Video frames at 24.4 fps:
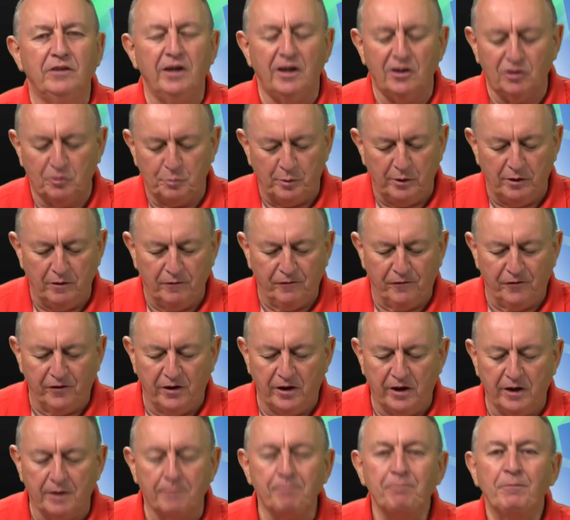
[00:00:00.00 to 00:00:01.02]
Desperate
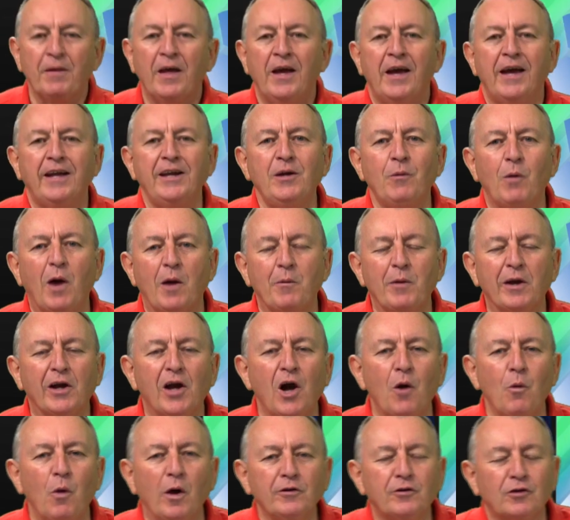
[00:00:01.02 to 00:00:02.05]
affair. Anyway, we
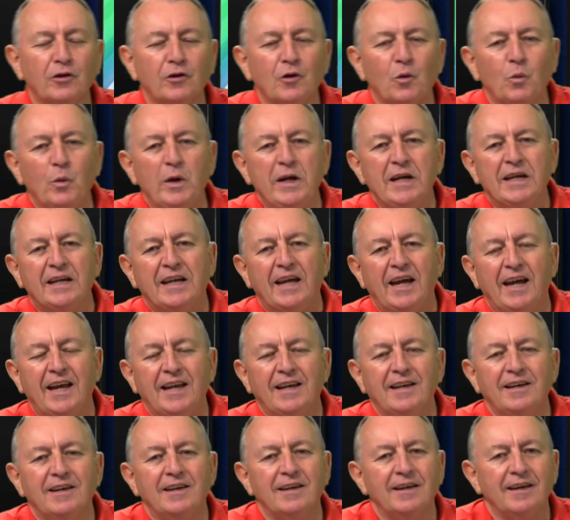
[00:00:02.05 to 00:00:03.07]
go on to the
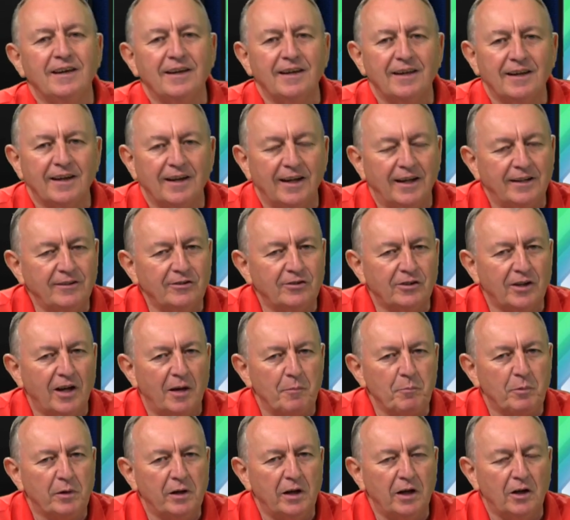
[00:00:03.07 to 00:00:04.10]
weekend
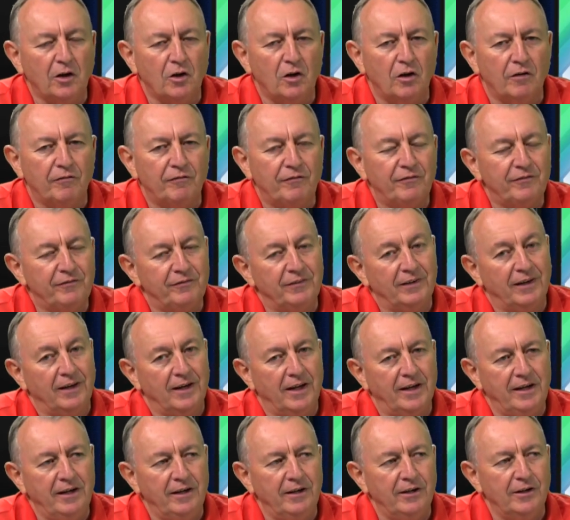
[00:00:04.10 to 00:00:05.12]
lunchtime kickoff.
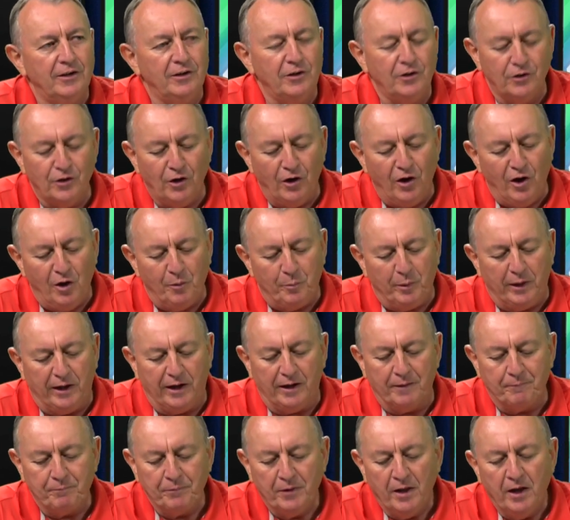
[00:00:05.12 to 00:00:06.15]
London
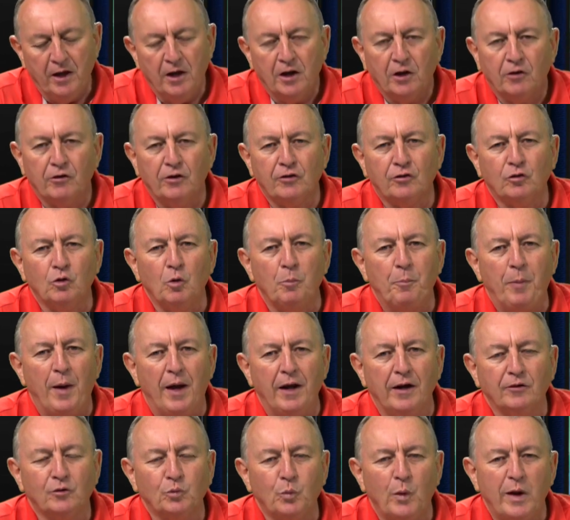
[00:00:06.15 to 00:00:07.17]
Derby. Crystal
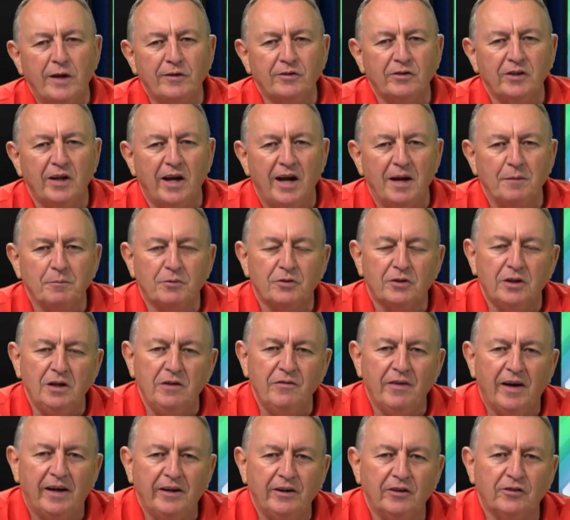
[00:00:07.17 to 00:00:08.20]
Palace, West Ham.
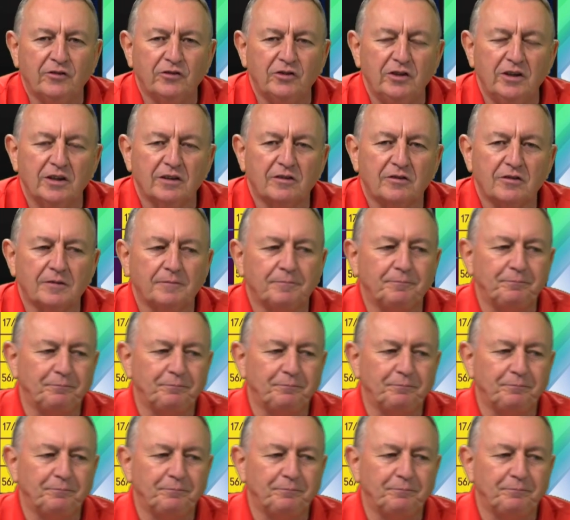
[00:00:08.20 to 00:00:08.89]
Steve, how do you see it?